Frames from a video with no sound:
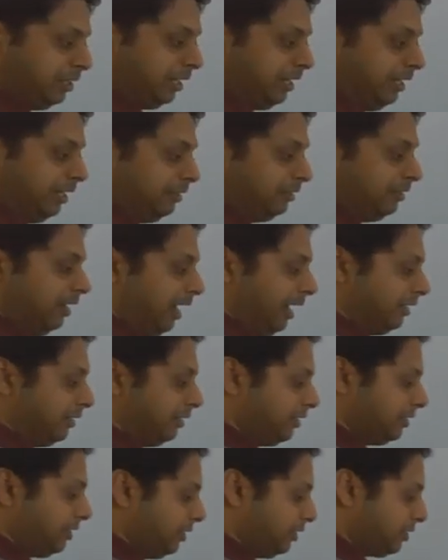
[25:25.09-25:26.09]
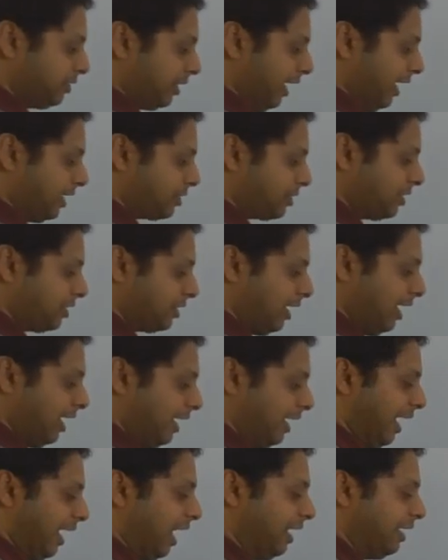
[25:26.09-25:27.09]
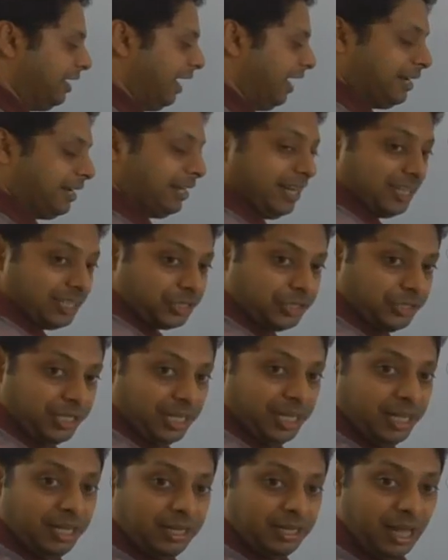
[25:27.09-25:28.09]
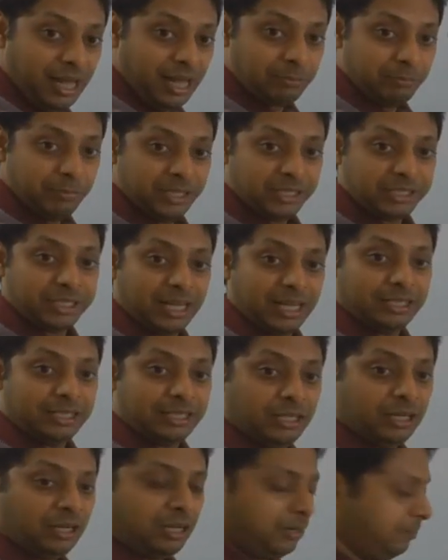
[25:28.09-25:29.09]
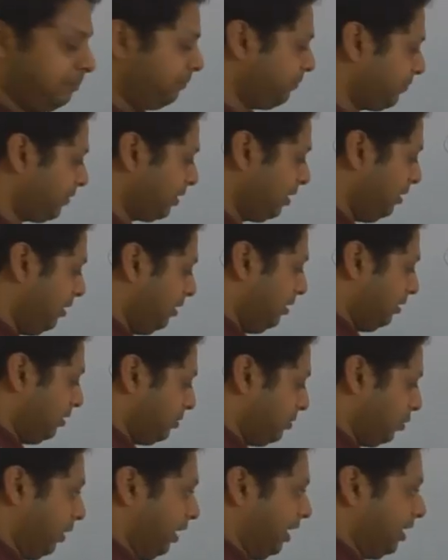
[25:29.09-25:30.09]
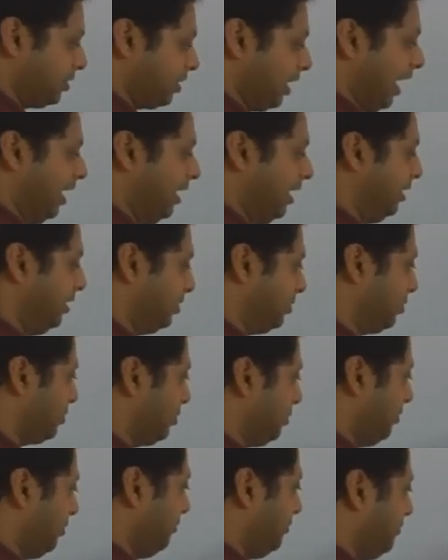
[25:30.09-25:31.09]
again, and this is Si and Sj are basically so Si is